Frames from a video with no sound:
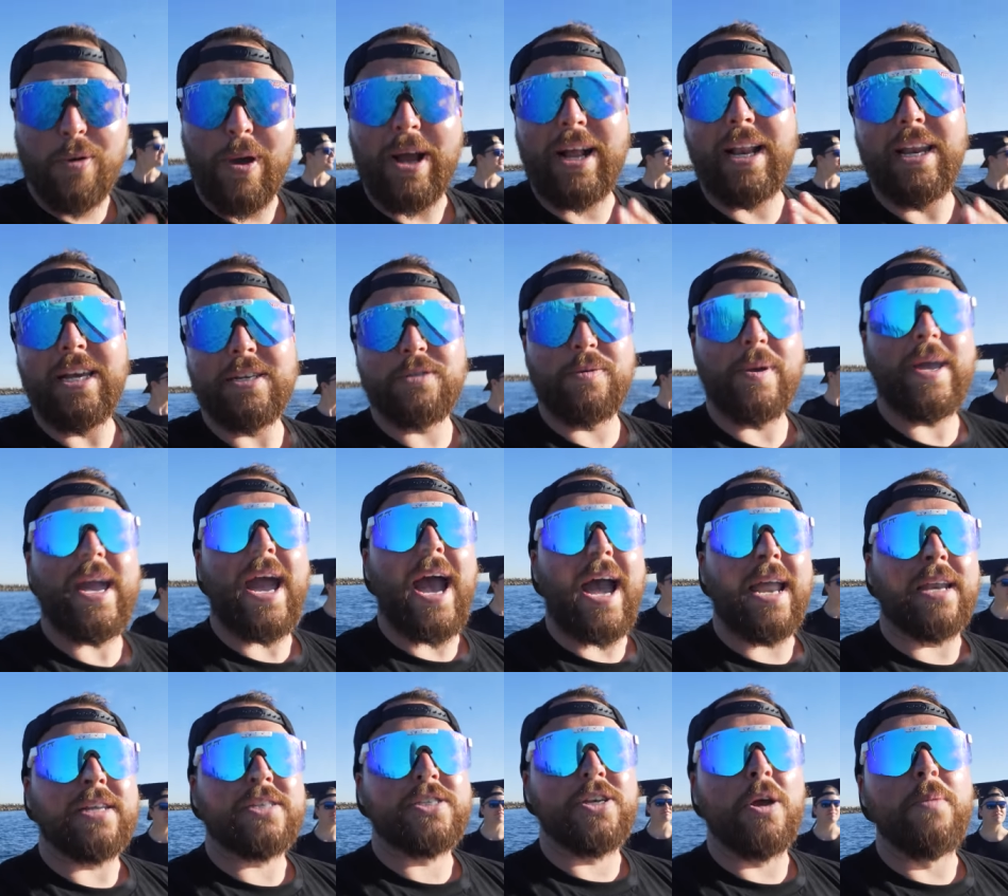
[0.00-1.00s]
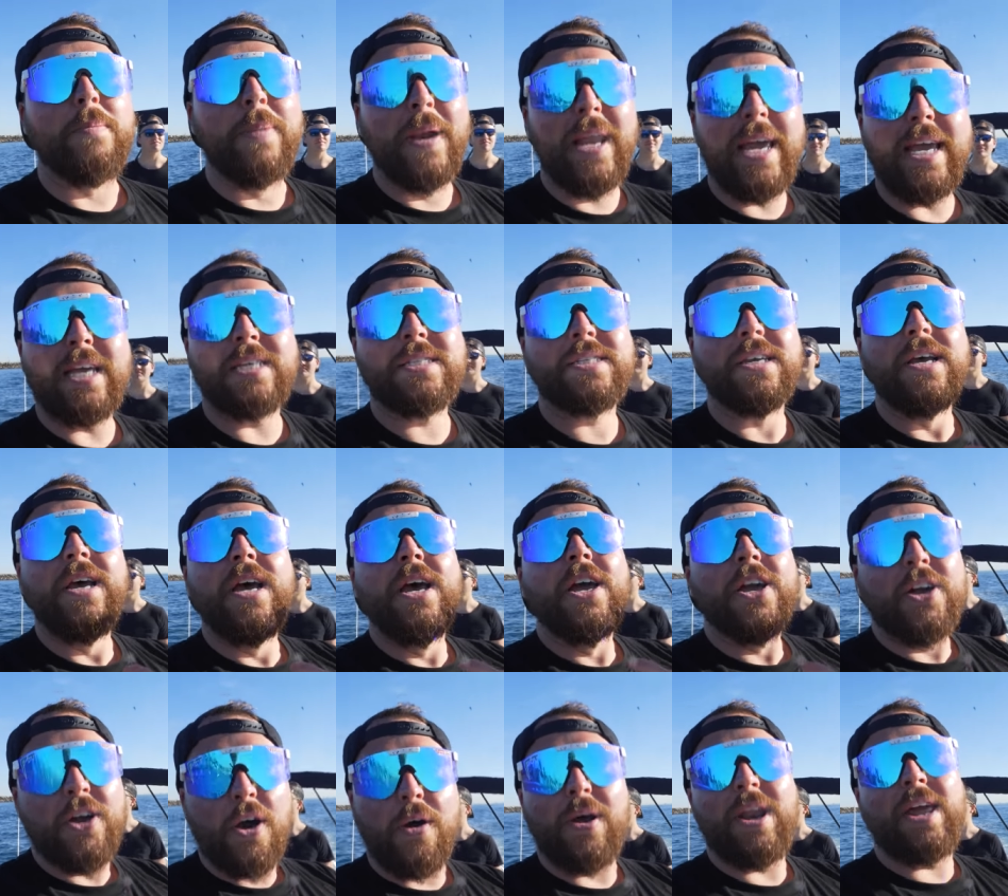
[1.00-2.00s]
quickly as we can. So please
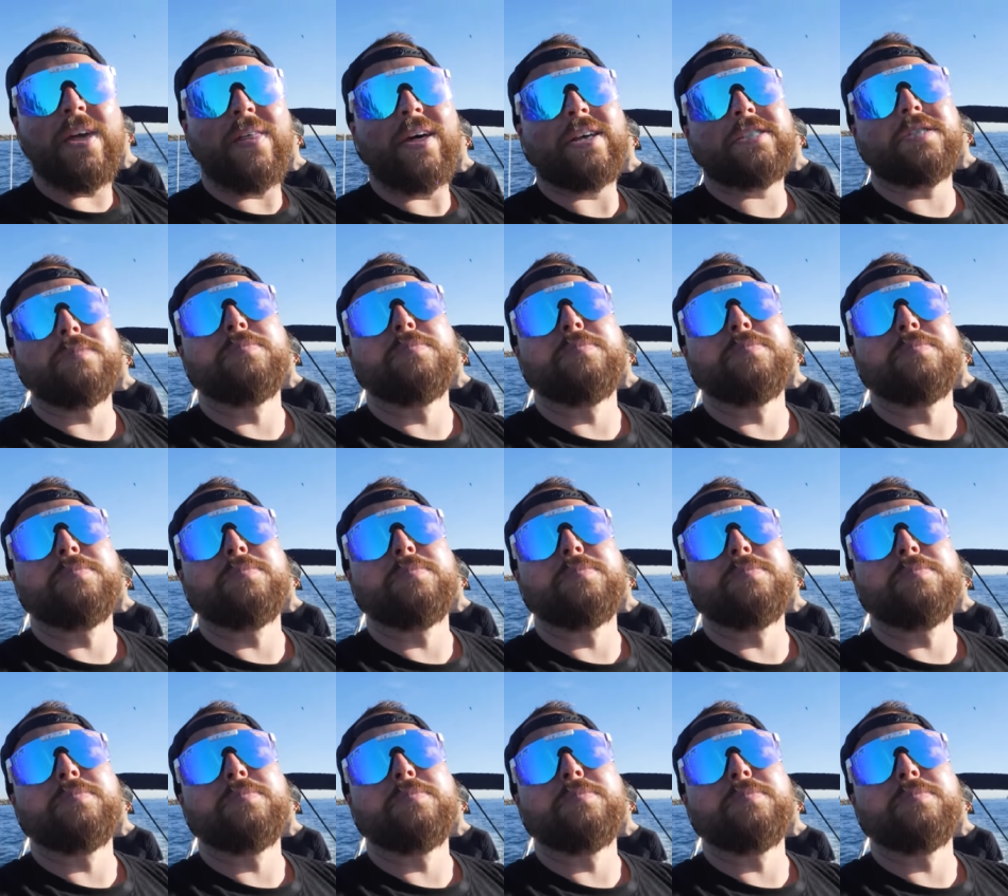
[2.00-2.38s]
go and hit that